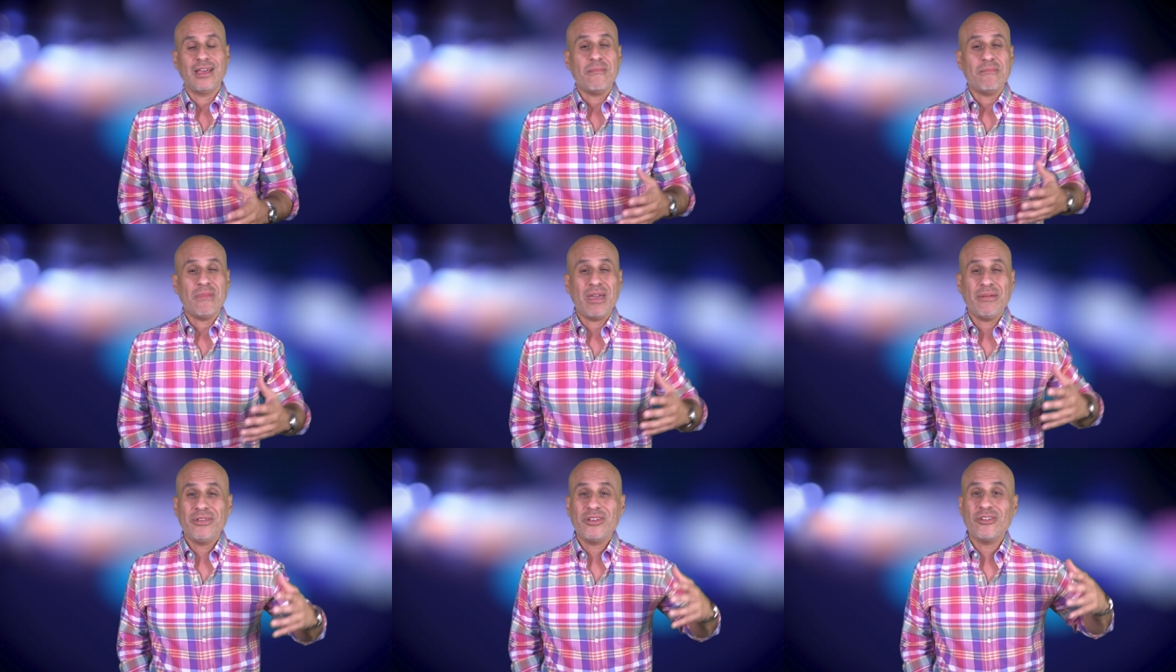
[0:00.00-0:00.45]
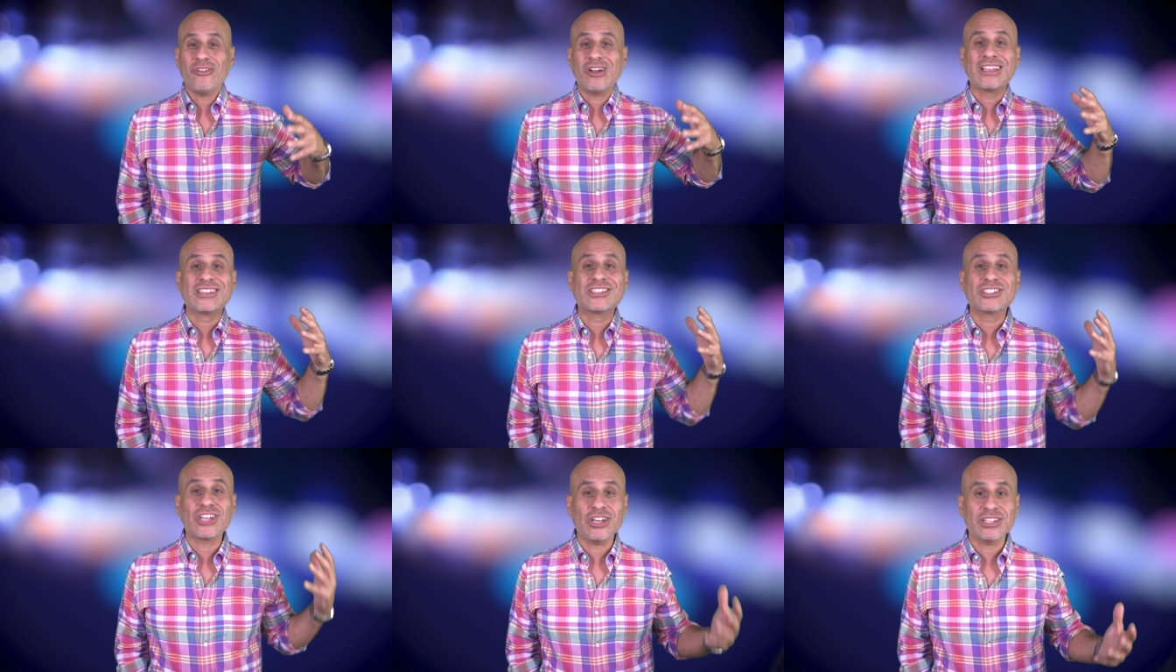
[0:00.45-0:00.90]
maybe you're
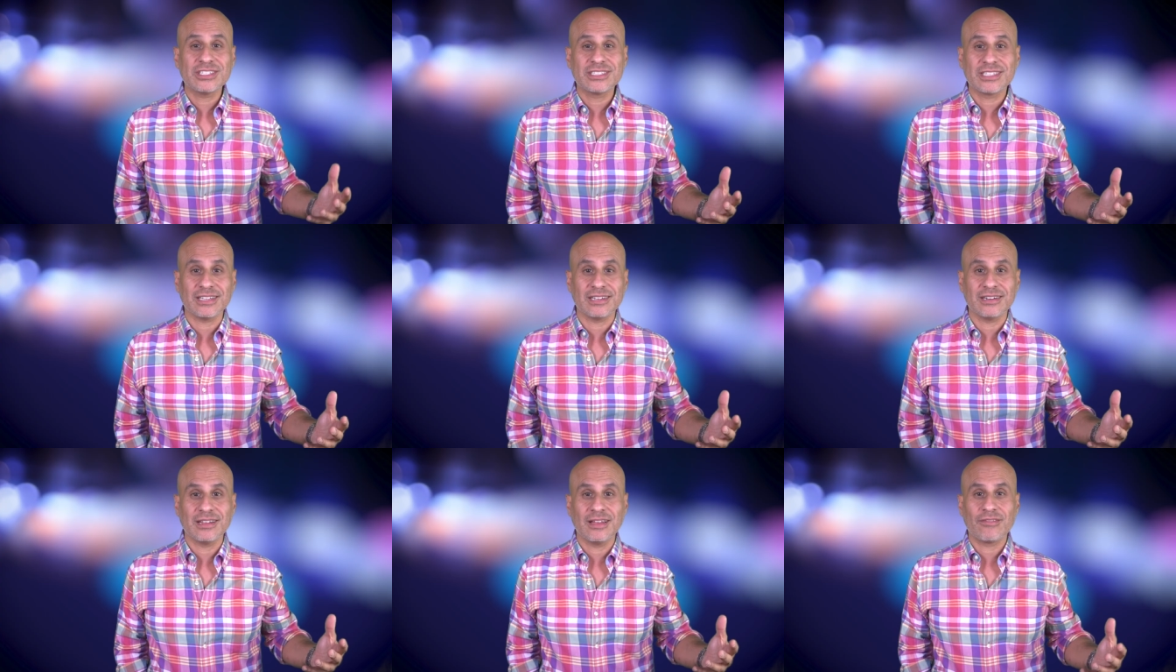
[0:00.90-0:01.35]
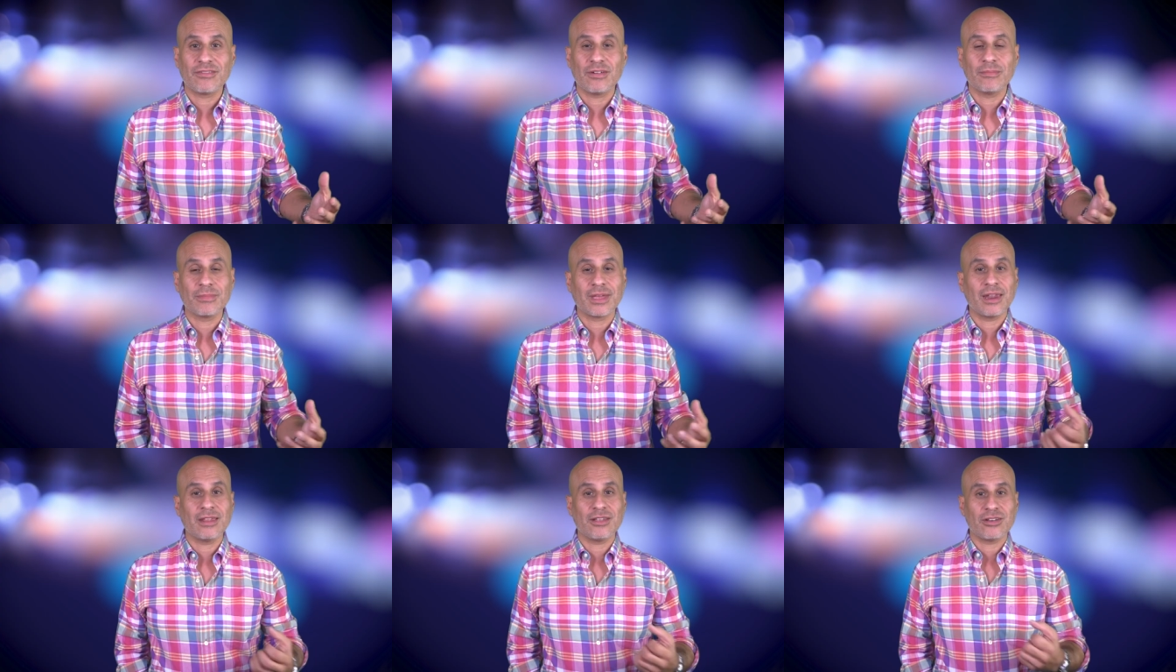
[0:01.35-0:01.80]
exhausted
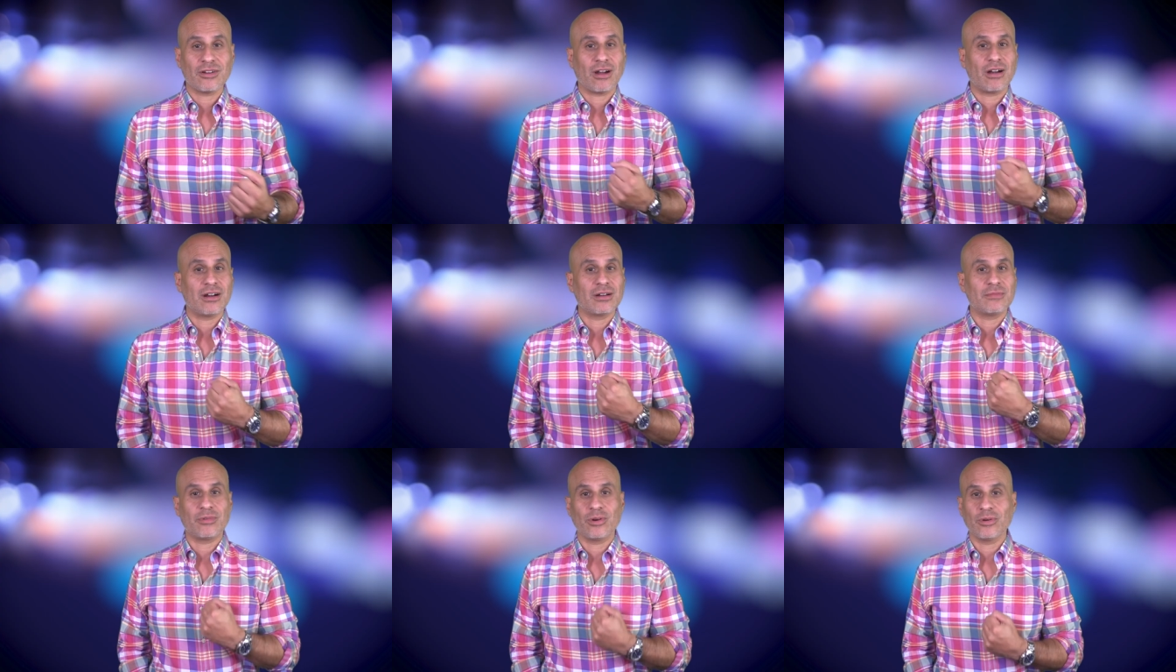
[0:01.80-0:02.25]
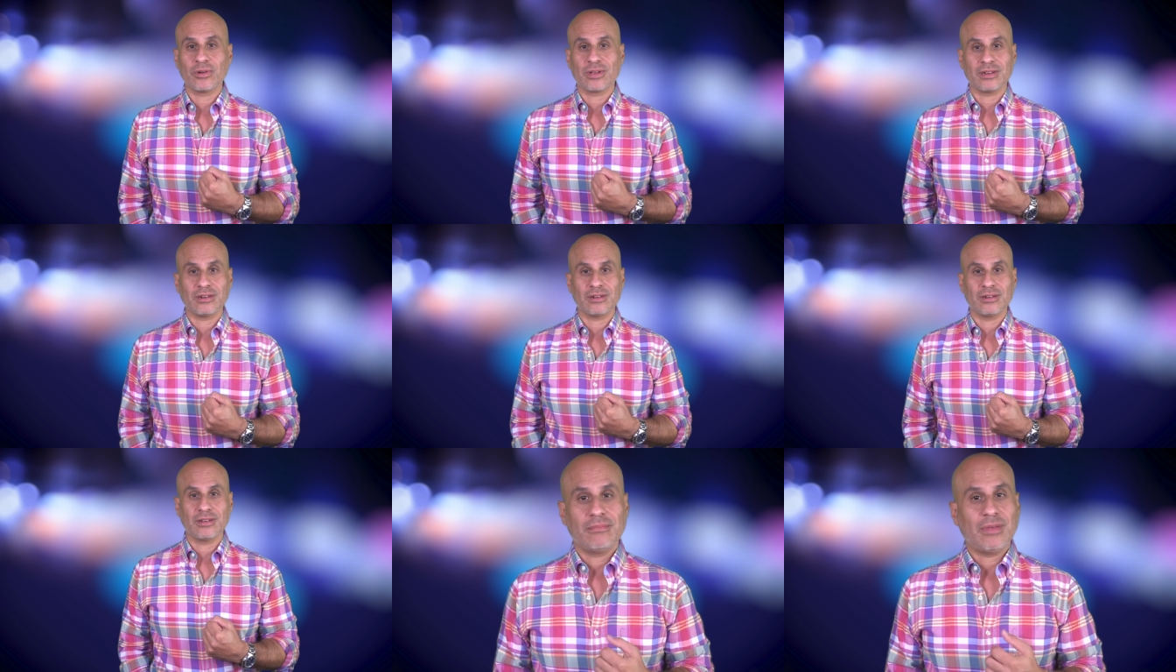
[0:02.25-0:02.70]
from getting your heart broken.